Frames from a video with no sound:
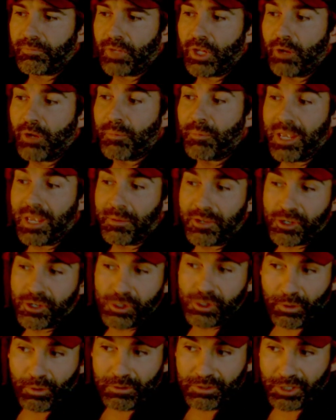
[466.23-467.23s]
Maybe
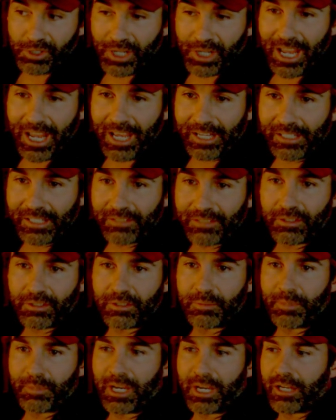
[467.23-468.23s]
shorts are adding to the
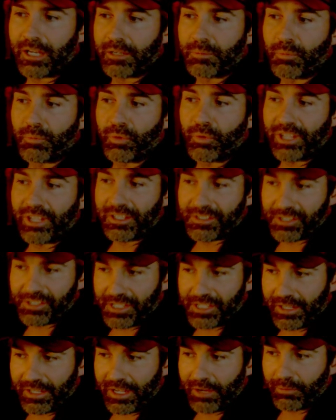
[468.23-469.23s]
bottom when they see
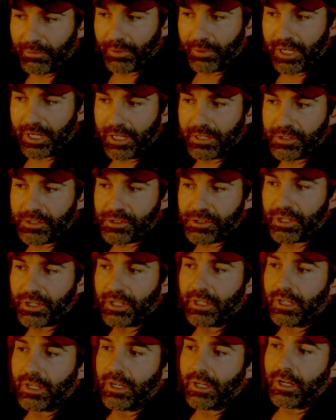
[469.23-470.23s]
that range.
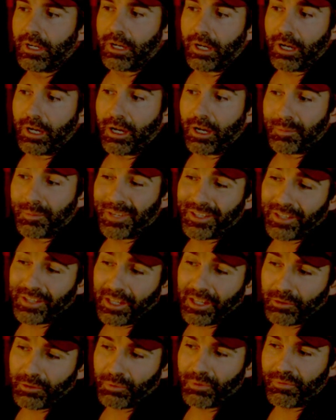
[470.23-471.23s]
And then
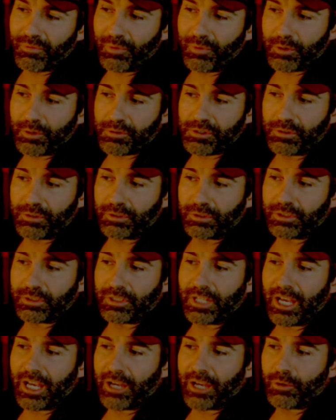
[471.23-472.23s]
the reversal
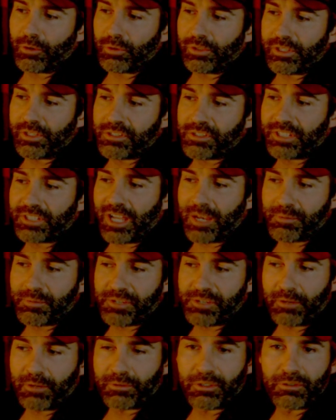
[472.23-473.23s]
not only stops
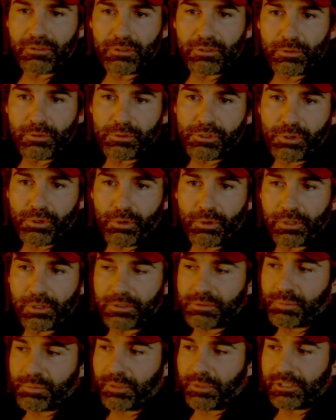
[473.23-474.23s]
out the new shorts,
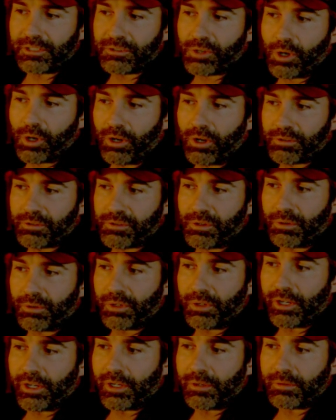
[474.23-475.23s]
but it's also
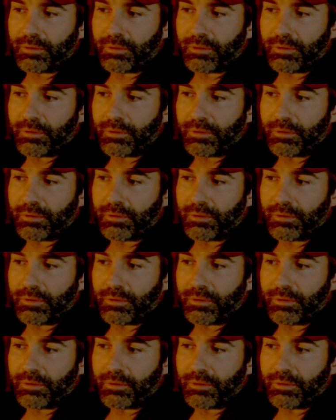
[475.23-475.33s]
gonna,